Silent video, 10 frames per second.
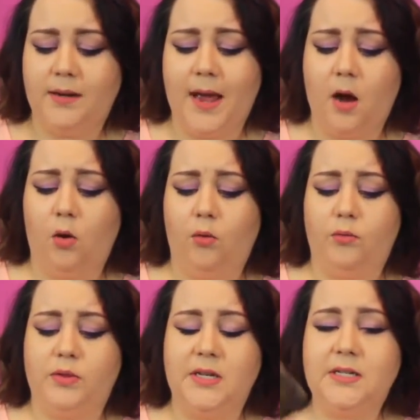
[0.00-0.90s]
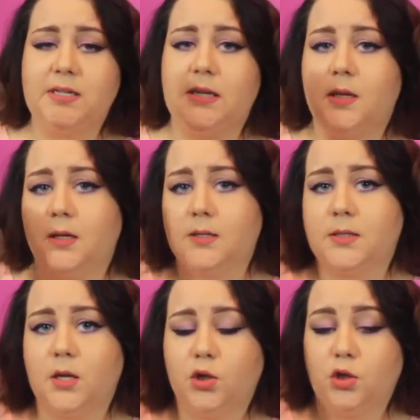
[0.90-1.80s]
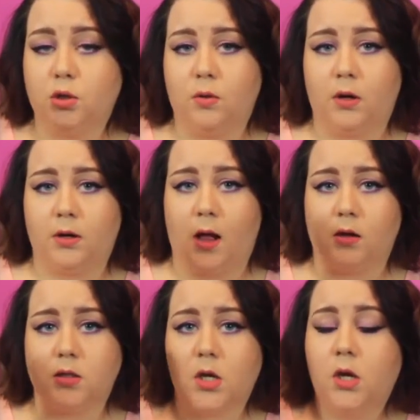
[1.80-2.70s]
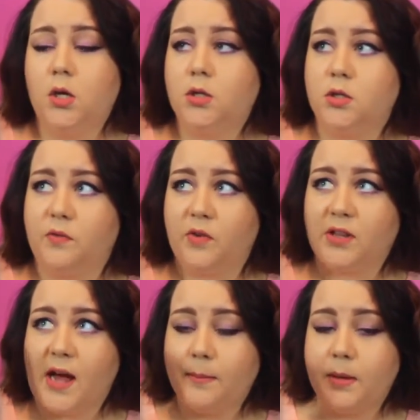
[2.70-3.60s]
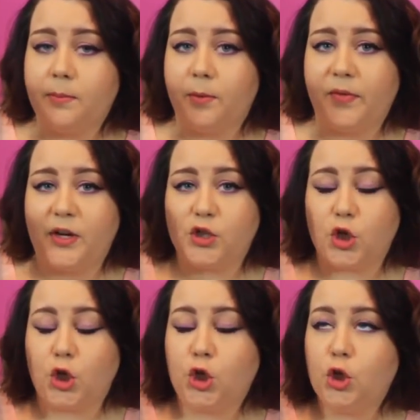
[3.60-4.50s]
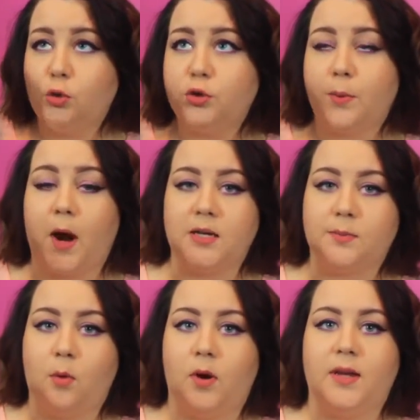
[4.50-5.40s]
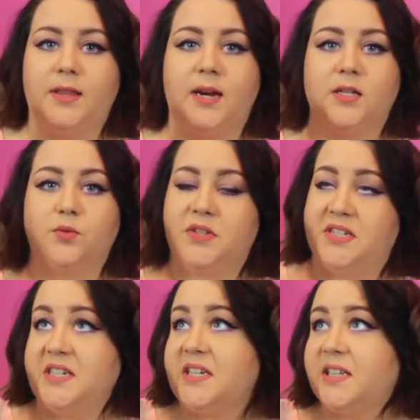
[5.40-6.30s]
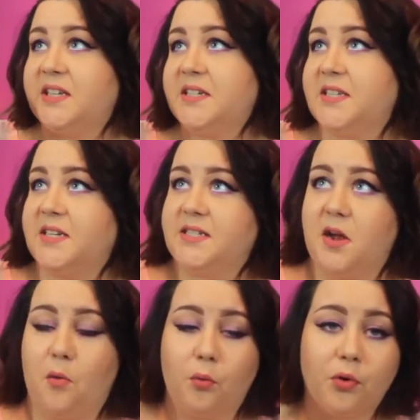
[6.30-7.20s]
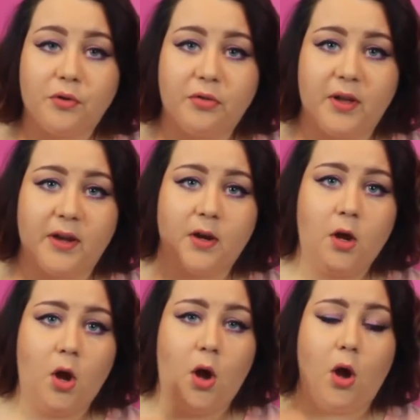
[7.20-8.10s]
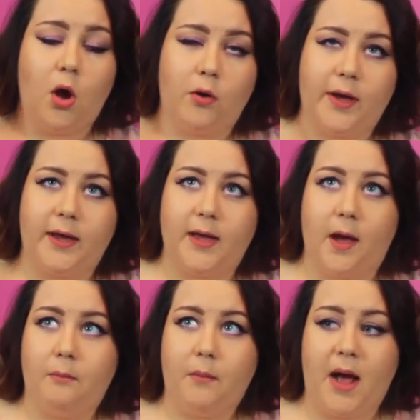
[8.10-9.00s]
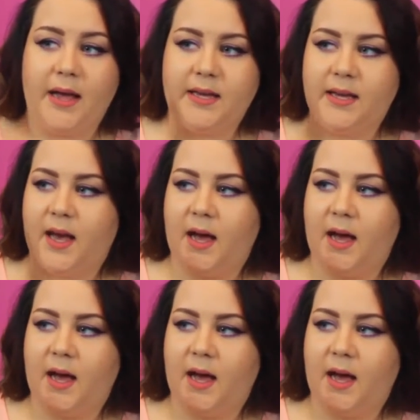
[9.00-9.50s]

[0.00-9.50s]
Now, this is $200. So for a lot of people, that is a huge price point. That is ridiculous. It is not worth it. Okay, yeah. I